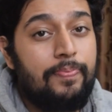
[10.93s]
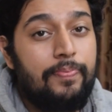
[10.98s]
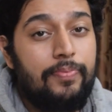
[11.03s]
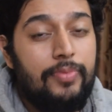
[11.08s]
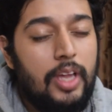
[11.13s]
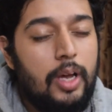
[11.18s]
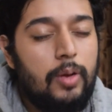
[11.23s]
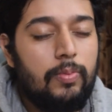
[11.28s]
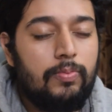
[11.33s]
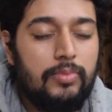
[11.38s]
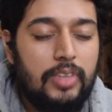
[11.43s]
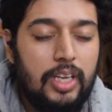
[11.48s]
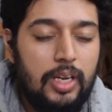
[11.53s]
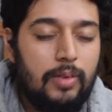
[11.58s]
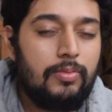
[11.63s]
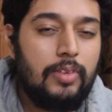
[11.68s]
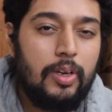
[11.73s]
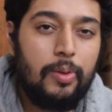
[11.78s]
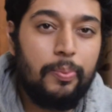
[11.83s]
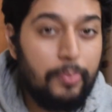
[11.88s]
Now,
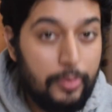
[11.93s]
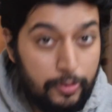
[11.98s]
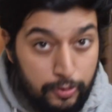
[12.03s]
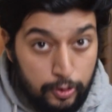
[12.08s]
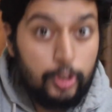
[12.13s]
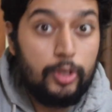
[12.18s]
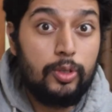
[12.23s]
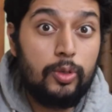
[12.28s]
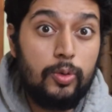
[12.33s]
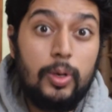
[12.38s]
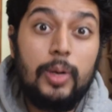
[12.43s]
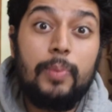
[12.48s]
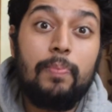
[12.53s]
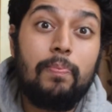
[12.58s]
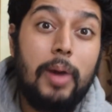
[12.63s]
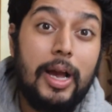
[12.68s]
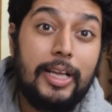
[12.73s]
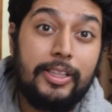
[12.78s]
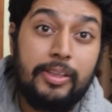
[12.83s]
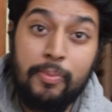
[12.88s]
before you go and
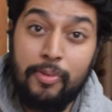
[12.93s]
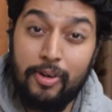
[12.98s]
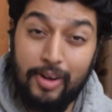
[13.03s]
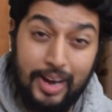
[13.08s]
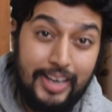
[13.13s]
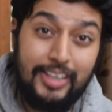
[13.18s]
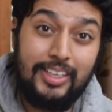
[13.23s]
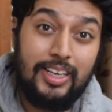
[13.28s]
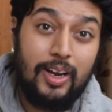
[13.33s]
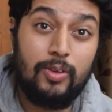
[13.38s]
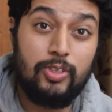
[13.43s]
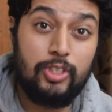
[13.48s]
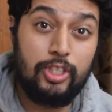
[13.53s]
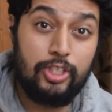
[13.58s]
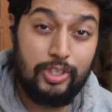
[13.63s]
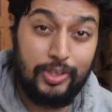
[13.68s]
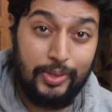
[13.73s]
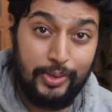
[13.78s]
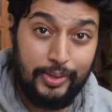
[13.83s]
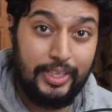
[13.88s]
buy them right now
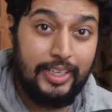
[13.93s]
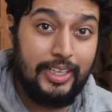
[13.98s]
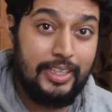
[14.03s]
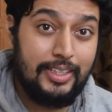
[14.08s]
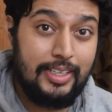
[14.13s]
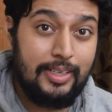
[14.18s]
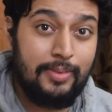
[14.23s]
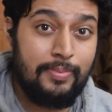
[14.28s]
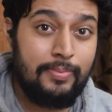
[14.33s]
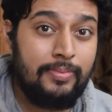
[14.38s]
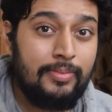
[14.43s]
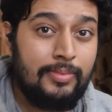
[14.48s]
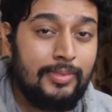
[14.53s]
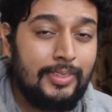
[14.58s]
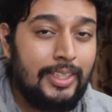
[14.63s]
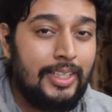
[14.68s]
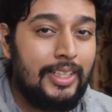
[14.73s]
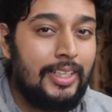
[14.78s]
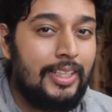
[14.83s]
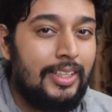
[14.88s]
just looking at them,
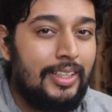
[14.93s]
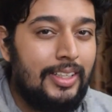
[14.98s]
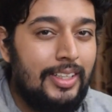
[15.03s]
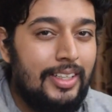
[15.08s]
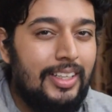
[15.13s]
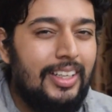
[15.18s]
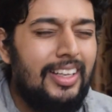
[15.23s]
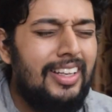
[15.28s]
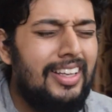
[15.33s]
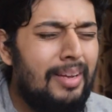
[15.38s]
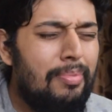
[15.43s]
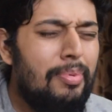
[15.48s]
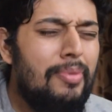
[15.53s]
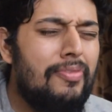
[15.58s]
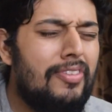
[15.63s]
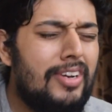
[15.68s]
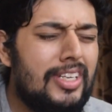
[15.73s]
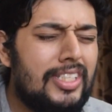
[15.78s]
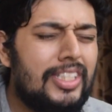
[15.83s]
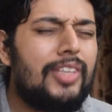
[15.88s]
let me
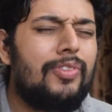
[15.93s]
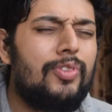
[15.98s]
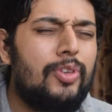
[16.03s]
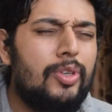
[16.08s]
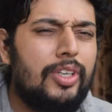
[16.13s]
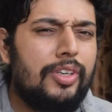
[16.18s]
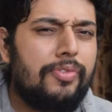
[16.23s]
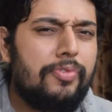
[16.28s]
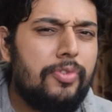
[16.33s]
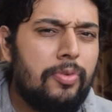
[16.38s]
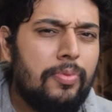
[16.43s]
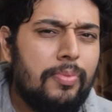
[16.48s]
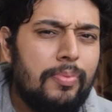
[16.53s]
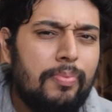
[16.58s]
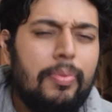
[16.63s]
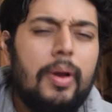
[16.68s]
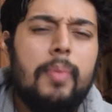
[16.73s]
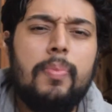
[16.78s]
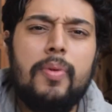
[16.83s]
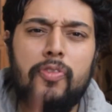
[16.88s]
first give you a review.
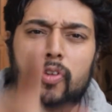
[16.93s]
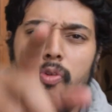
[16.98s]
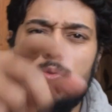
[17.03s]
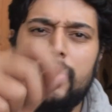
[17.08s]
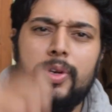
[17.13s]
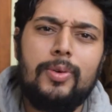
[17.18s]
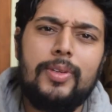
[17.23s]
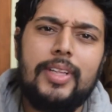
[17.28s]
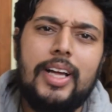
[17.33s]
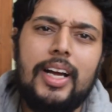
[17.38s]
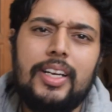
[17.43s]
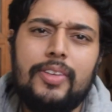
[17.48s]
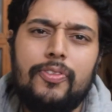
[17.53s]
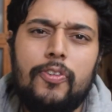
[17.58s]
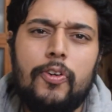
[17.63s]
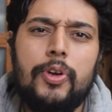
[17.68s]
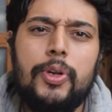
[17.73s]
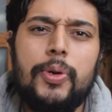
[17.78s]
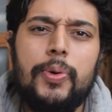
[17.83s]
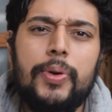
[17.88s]
But before we do that, if you're
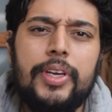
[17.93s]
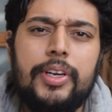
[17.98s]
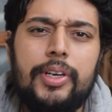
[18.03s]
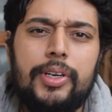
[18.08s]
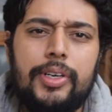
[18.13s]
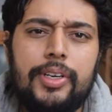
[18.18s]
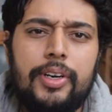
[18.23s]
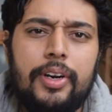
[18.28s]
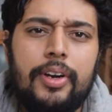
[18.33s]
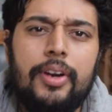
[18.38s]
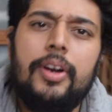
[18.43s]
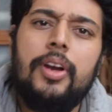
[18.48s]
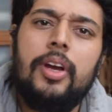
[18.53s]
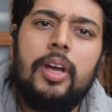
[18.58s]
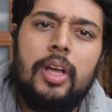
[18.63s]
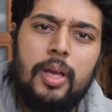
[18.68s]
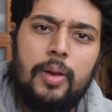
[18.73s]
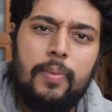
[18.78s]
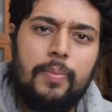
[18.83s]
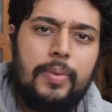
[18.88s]
new here,
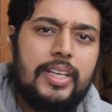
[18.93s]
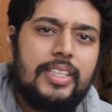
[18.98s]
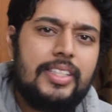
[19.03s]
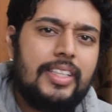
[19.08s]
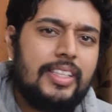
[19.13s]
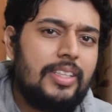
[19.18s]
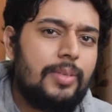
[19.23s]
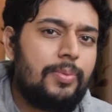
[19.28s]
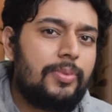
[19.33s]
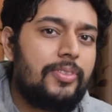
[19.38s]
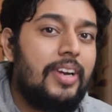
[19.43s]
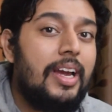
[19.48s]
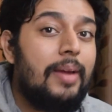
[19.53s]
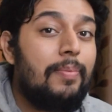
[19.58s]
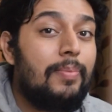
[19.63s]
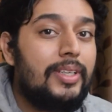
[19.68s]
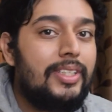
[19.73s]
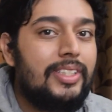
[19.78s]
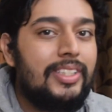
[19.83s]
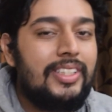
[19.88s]
press that subscribe
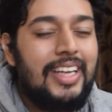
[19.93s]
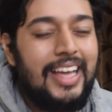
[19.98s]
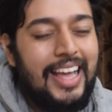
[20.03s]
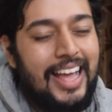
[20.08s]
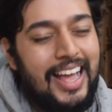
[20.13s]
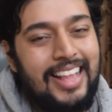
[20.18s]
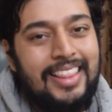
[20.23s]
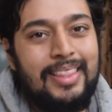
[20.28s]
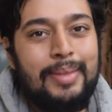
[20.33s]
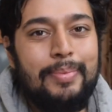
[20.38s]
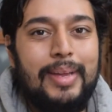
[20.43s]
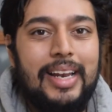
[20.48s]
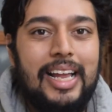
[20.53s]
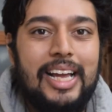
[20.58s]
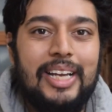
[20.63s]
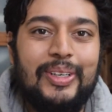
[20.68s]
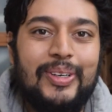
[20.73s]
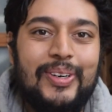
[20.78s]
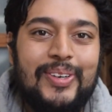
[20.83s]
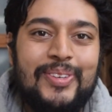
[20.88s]
button and the bell
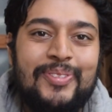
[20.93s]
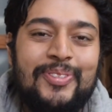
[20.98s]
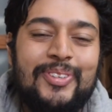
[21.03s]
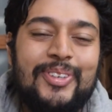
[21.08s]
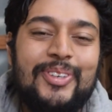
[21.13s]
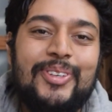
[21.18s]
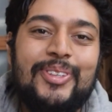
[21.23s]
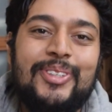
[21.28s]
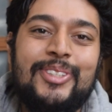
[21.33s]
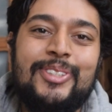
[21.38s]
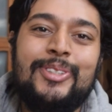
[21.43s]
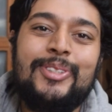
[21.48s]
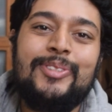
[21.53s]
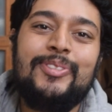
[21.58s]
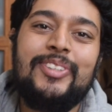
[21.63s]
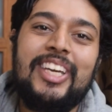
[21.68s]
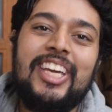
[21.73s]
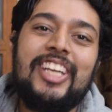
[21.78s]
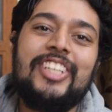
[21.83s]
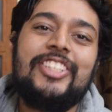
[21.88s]
icon for all the
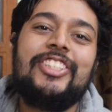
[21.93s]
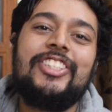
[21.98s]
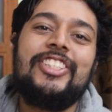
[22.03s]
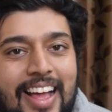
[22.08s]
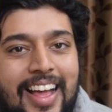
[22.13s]
notifications.